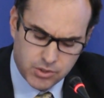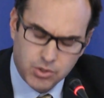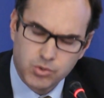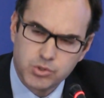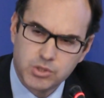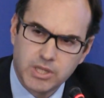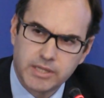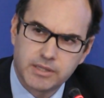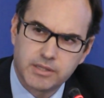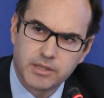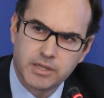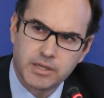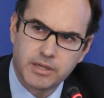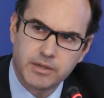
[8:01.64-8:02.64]
shows that
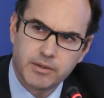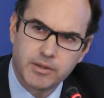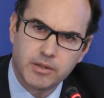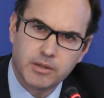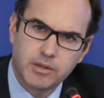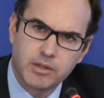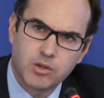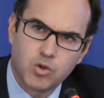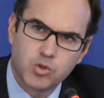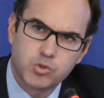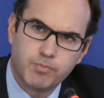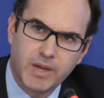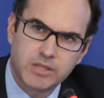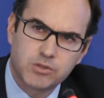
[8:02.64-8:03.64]

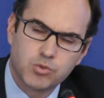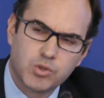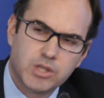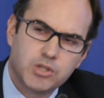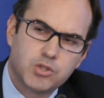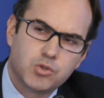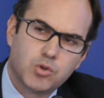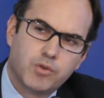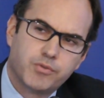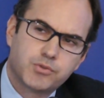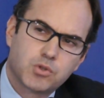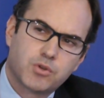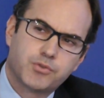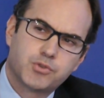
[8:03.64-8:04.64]
goes back to the issue of
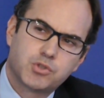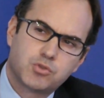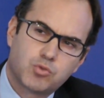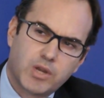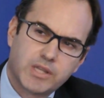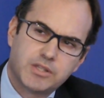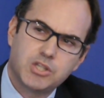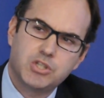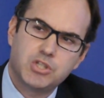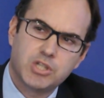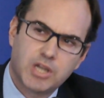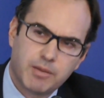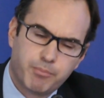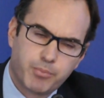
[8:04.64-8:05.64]
sort of
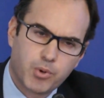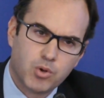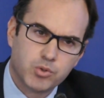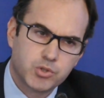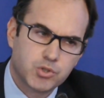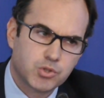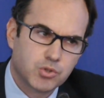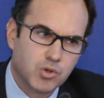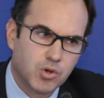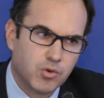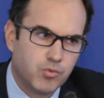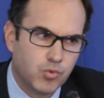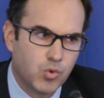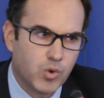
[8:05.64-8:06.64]
strategic approach
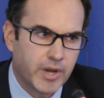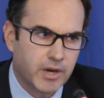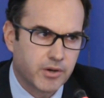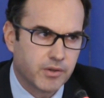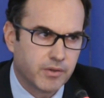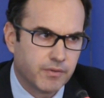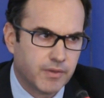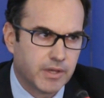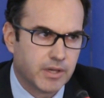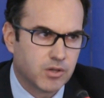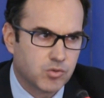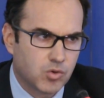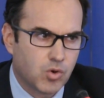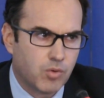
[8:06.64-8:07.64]
of where the
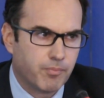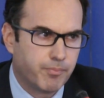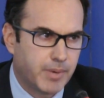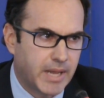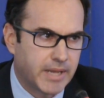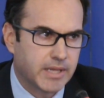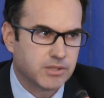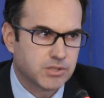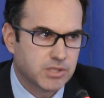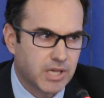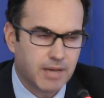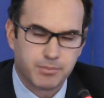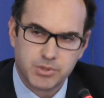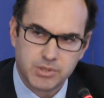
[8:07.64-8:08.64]
compliance
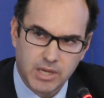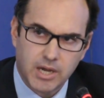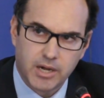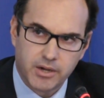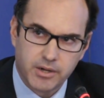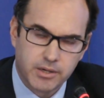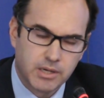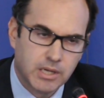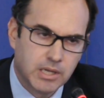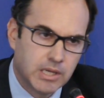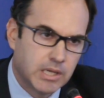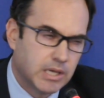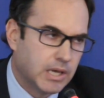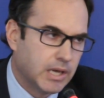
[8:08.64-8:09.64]
gaps are.
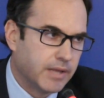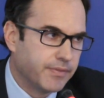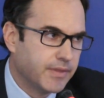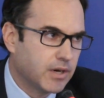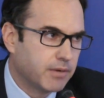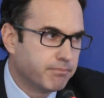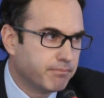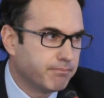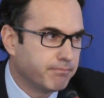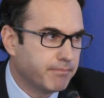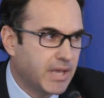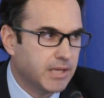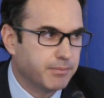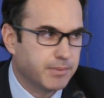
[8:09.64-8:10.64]
And there
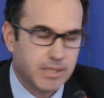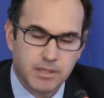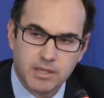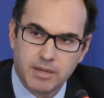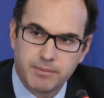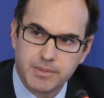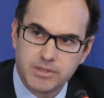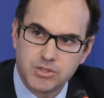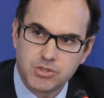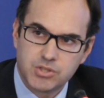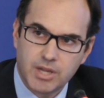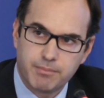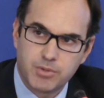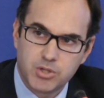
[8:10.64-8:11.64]
may be, I mean,
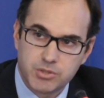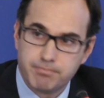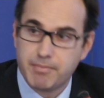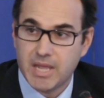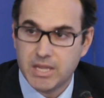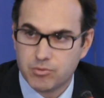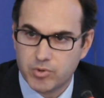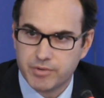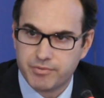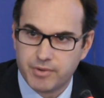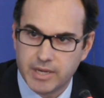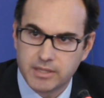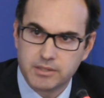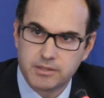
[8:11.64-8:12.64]
these numbers may
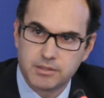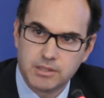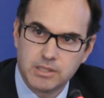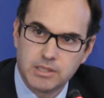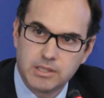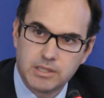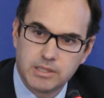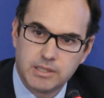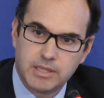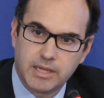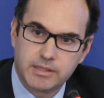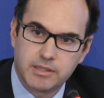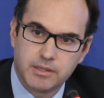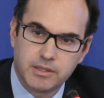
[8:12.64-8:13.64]
reflect
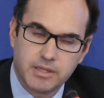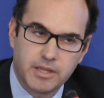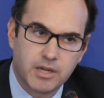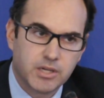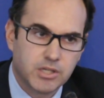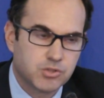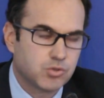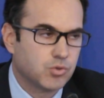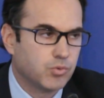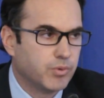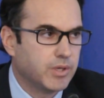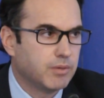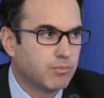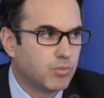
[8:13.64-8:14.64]
that there needs to
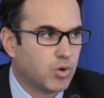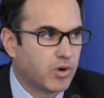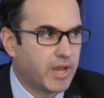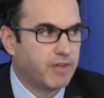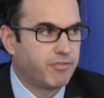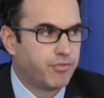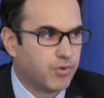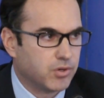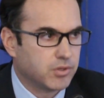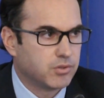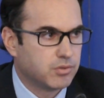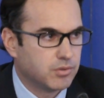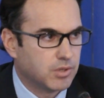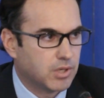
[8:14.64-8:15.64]
be more effort